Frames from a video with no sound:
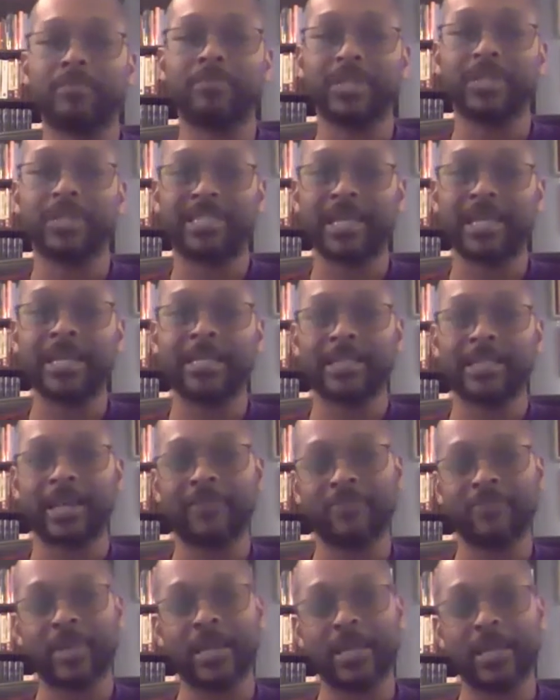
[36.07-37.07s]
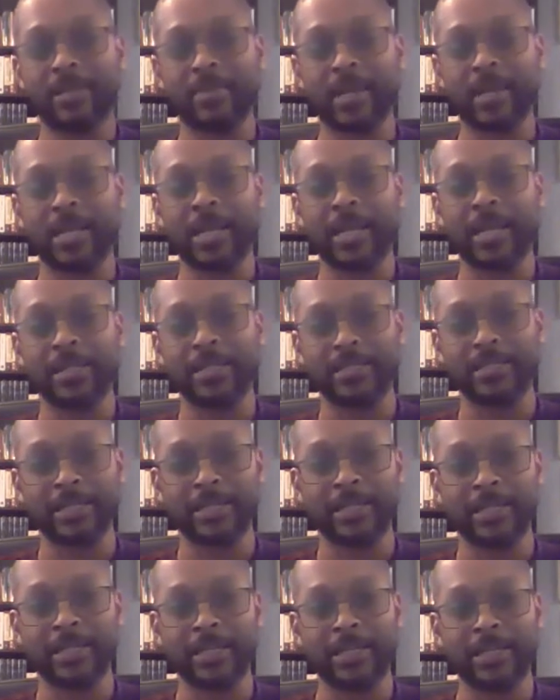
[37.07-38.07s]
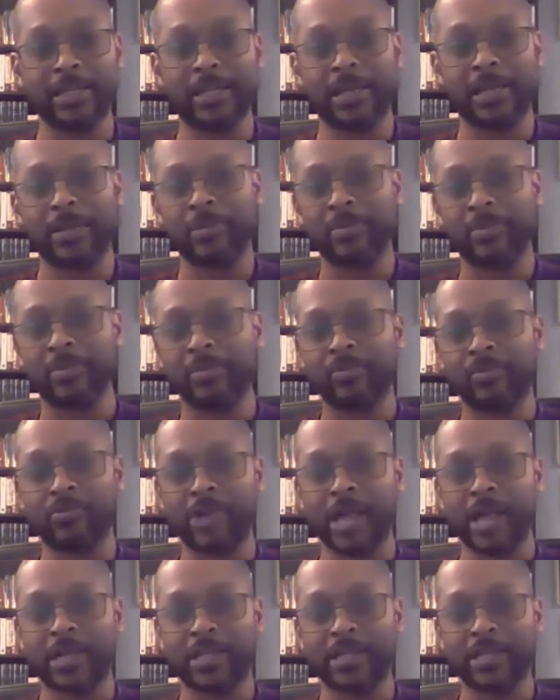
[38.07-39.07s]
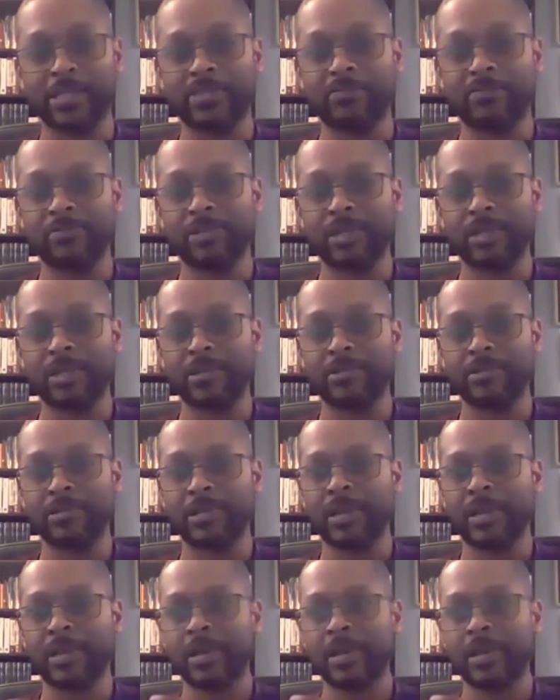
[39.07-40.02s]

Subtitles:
mistakes I've made in my Latin study and practice through the years